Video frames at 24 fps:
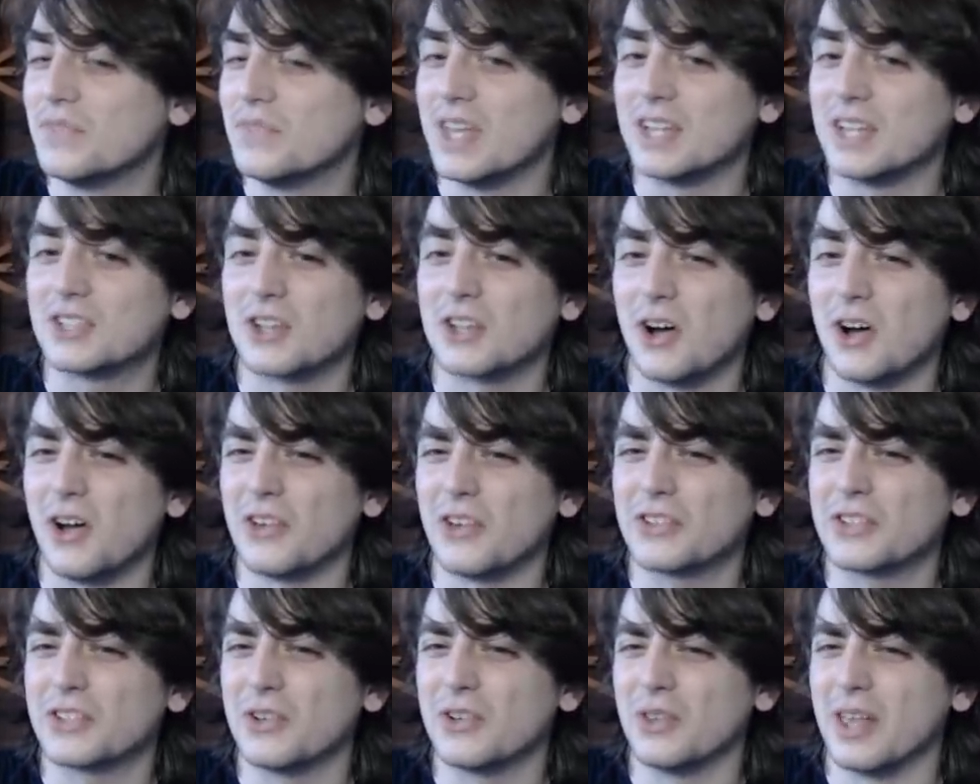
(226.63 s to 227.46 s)
that's
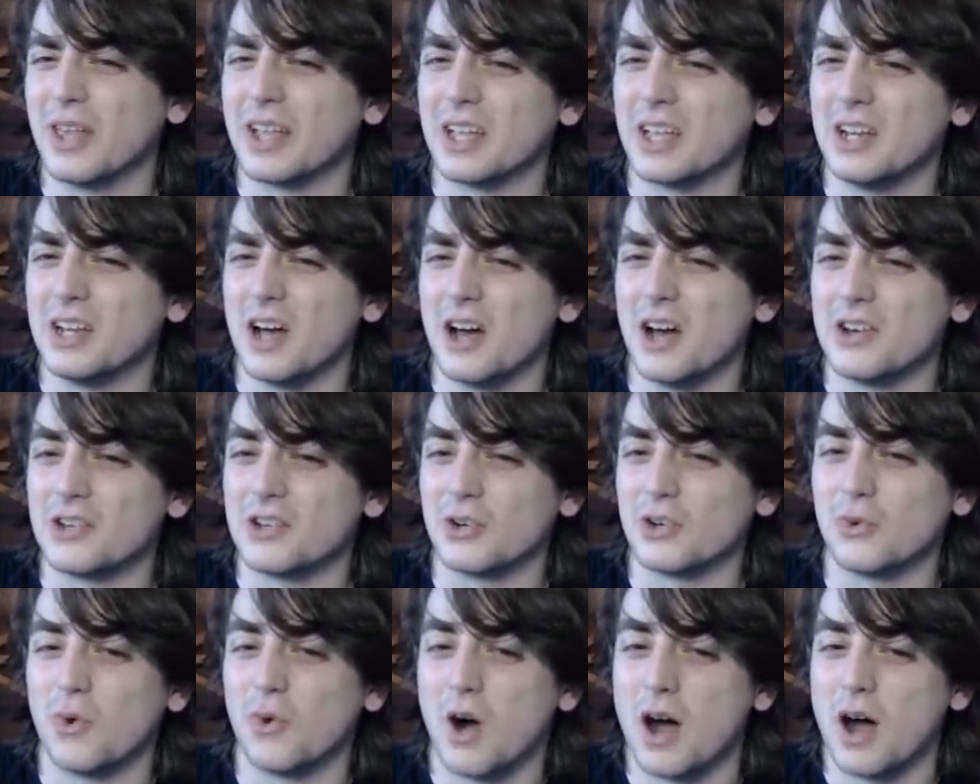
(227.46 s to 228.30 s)
also like an
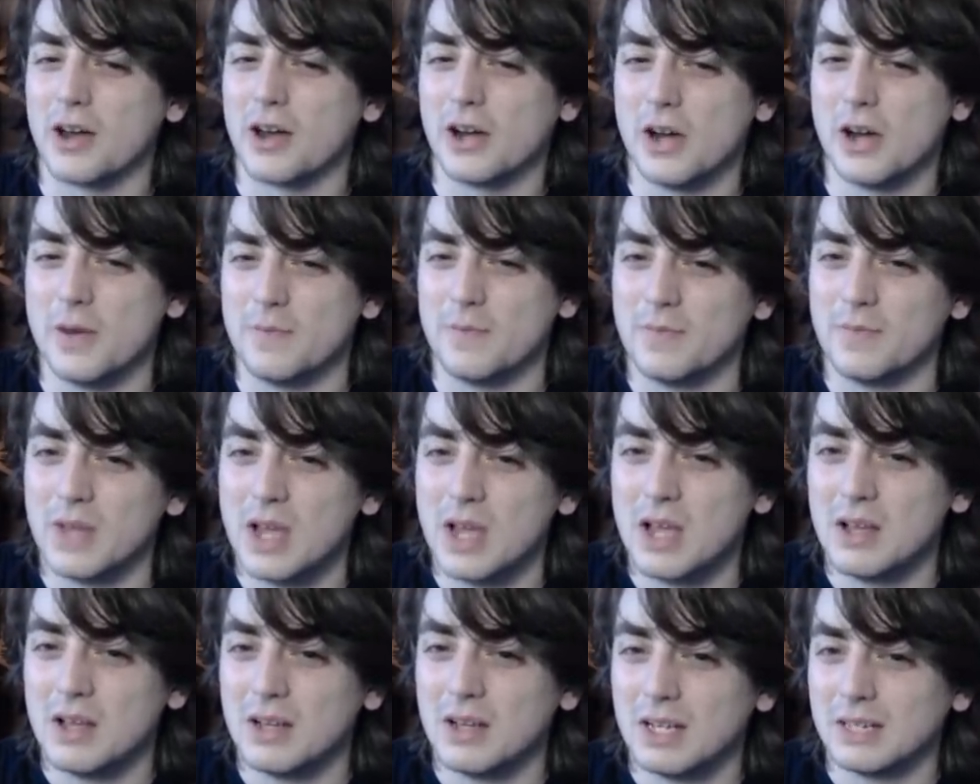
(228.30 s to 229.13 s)
underwater
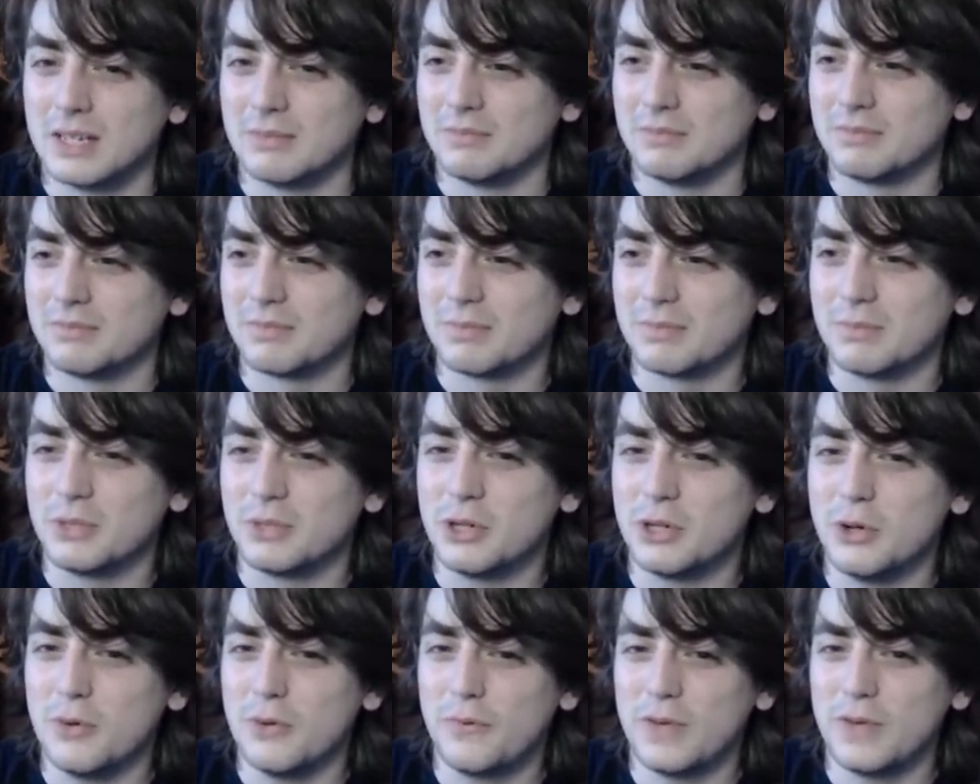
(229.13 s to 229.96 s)

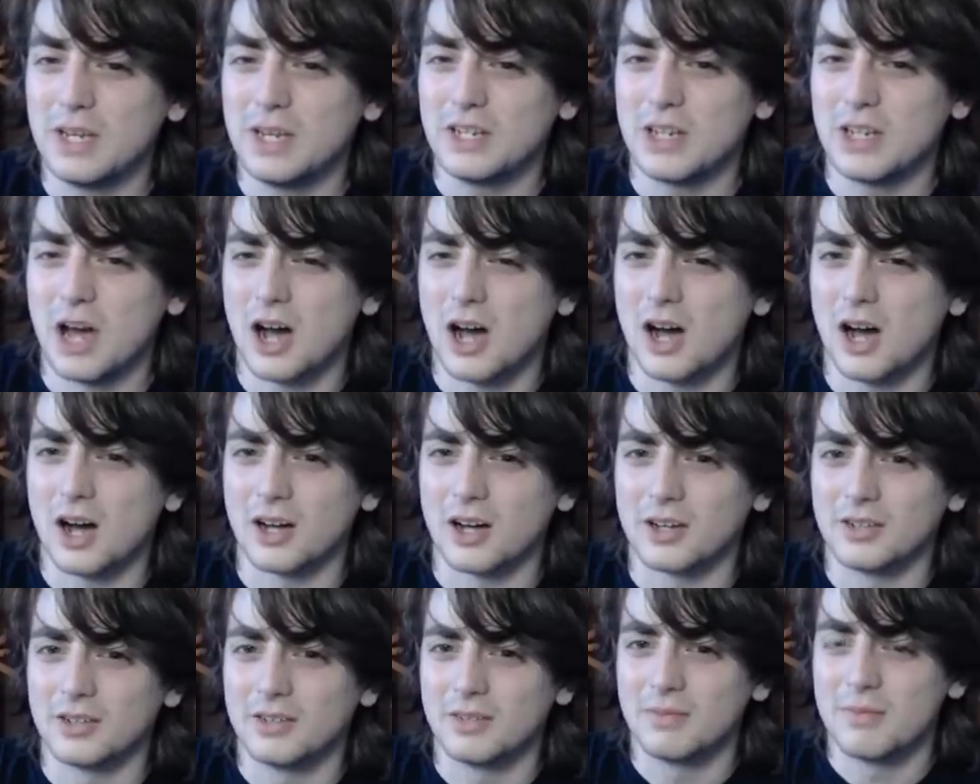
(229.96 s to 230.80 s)
goofy
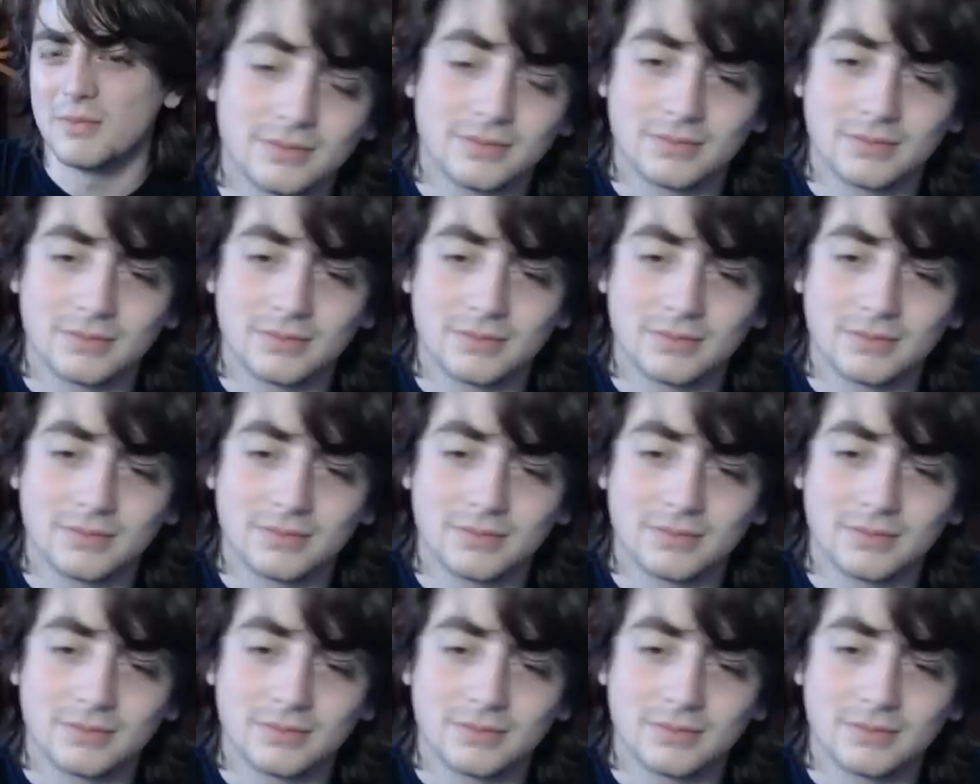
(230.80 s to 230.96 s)
dog.